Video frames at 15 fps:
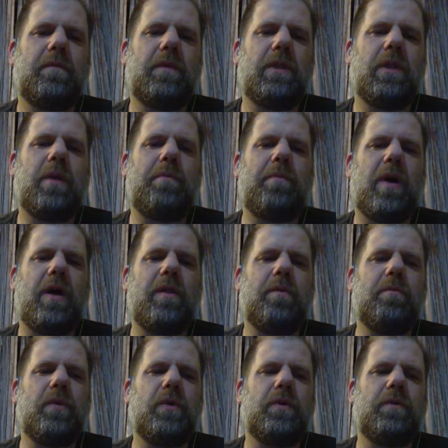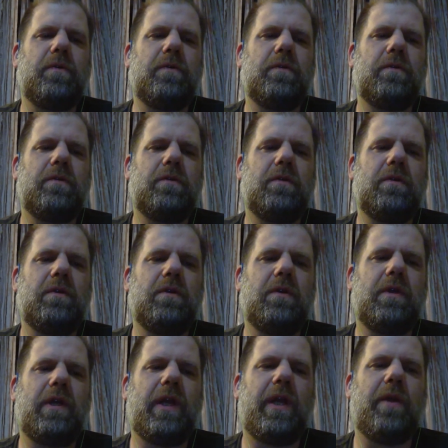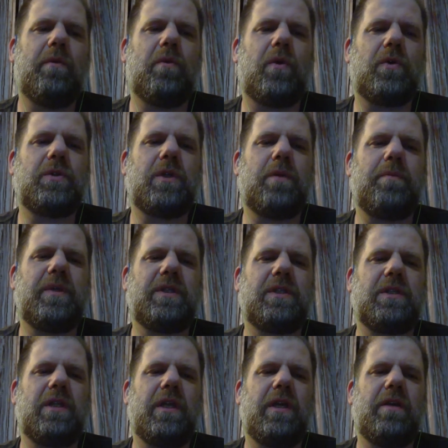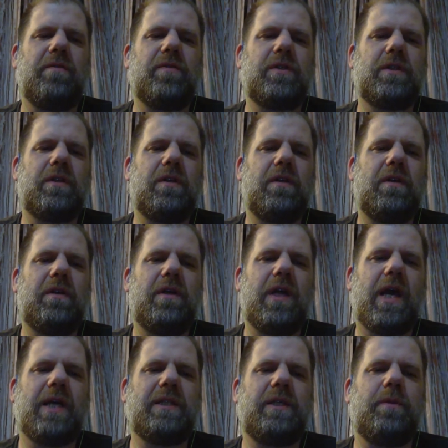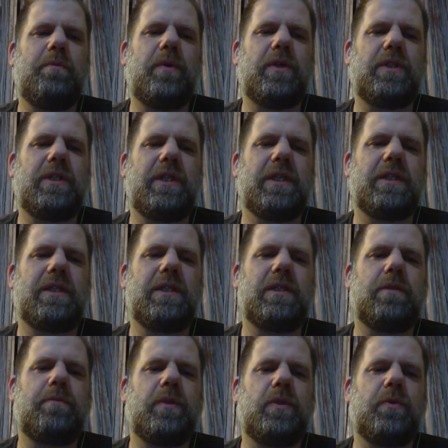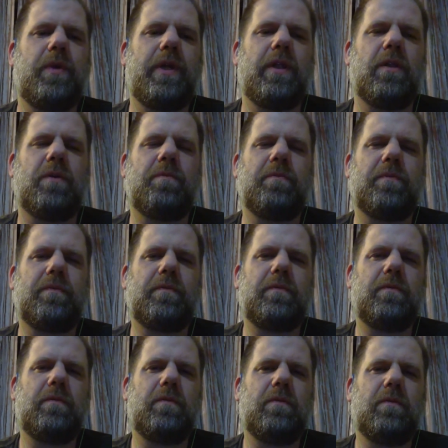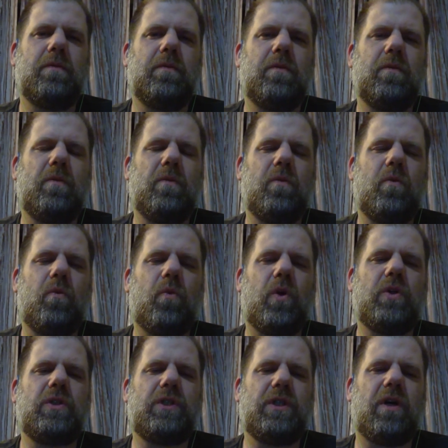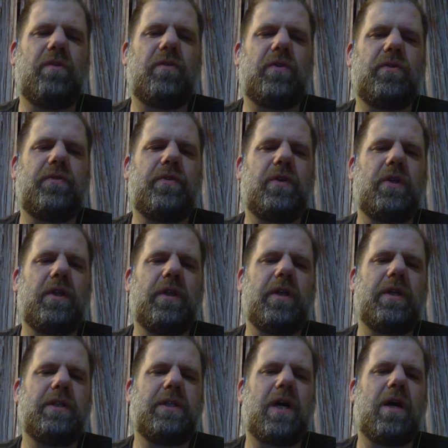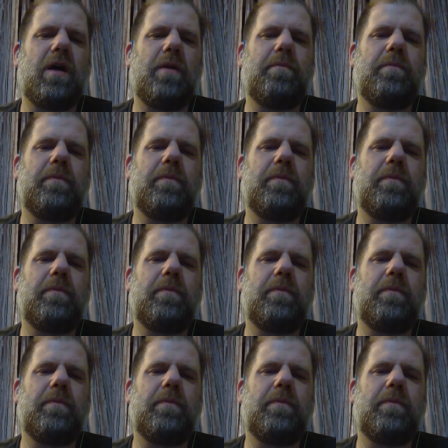Lit by the moon, he rolls up his sleeves as he puts distance between them, one shovelful at a time,